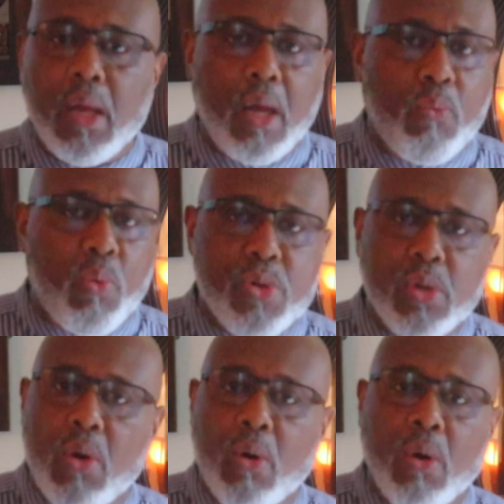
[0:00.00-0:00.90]
When you
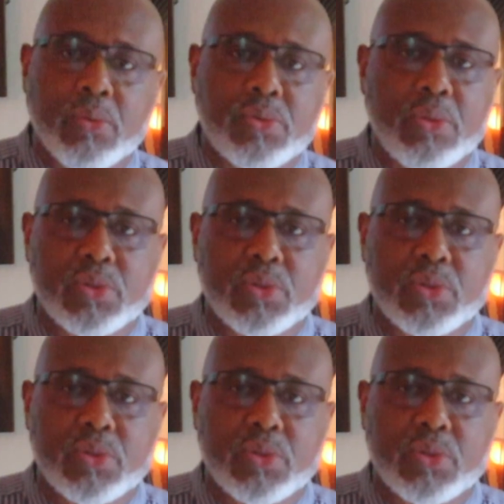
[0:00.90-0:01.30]
go onto